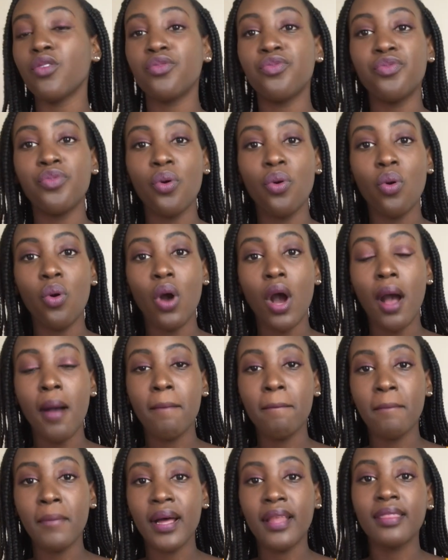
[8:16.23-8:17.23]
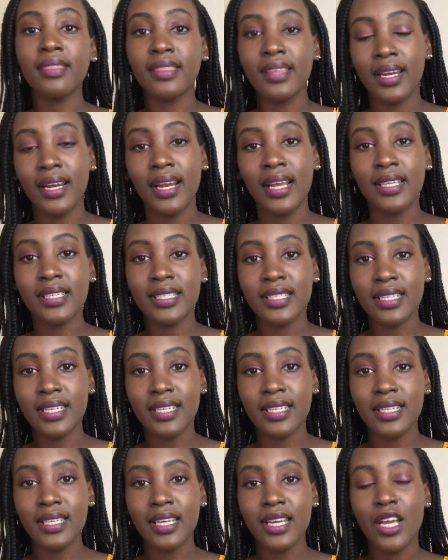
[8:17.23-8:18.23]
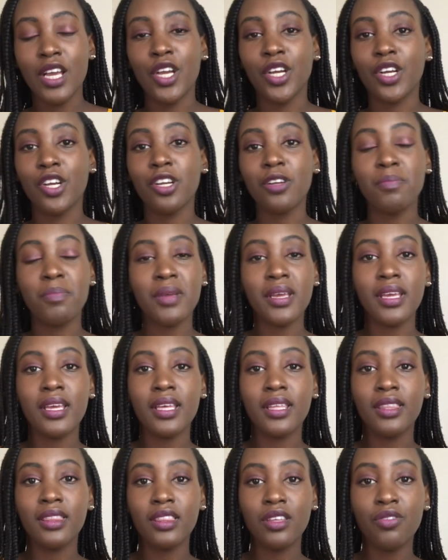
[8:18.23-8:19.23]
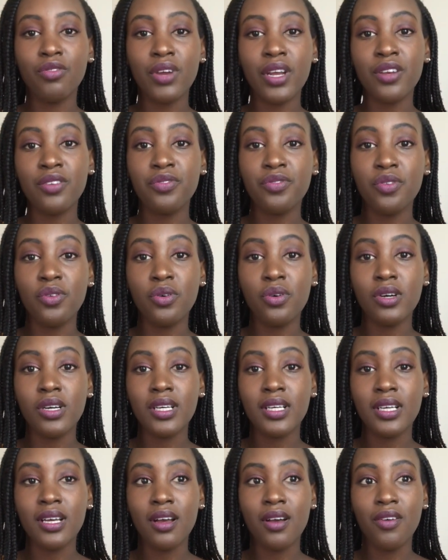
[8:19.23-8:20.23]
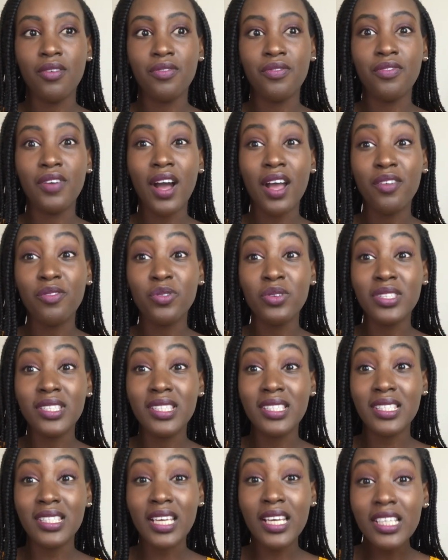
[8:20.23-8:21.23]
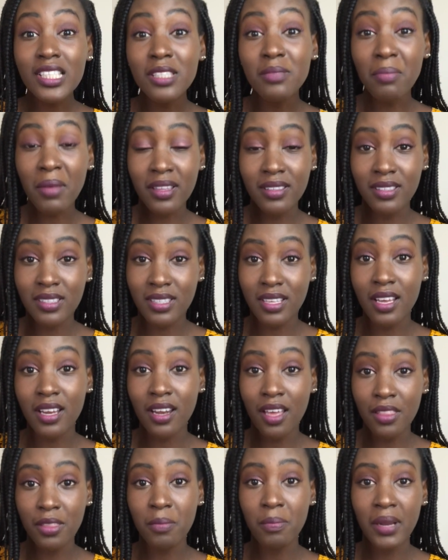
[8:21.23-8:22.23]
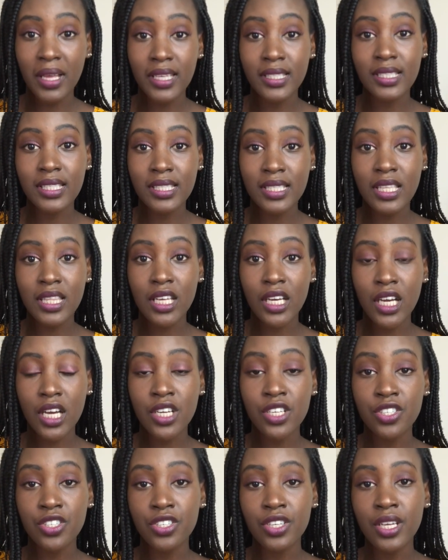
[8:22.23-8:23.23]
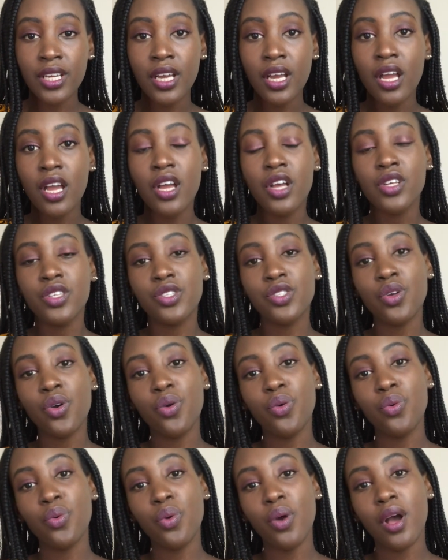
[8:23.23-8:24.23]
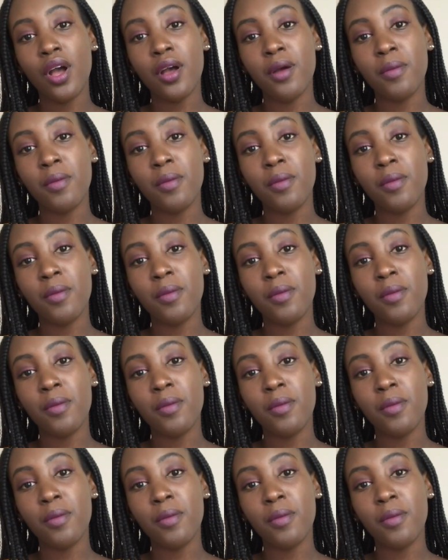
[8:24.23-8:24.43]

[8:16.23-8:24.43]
for a month in London could be the rent for 5 or 6 months in other places in the country. So